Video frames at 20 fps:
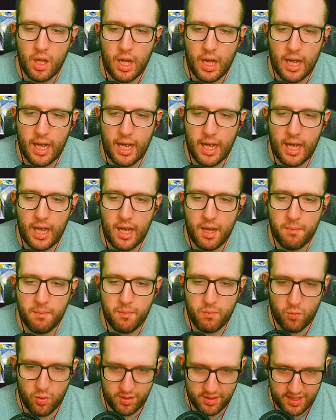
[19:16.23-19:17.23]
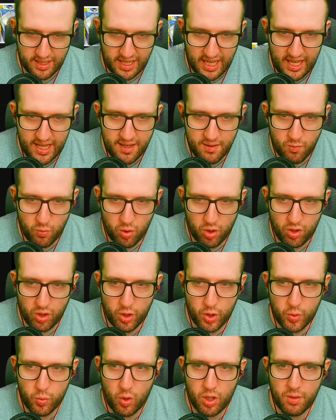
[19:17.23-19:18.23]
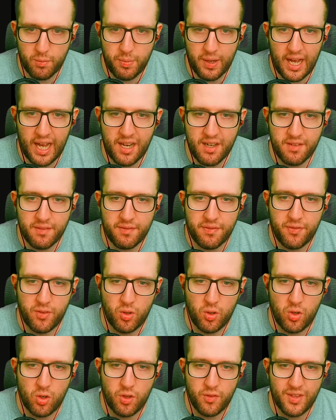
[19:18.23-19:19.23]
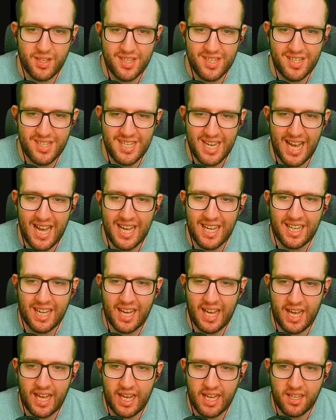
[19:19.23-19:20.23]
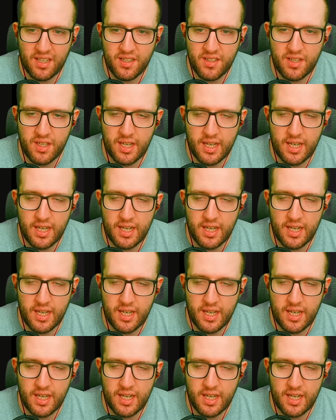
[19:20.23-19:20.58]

Once again, one good, one bad for the Stag and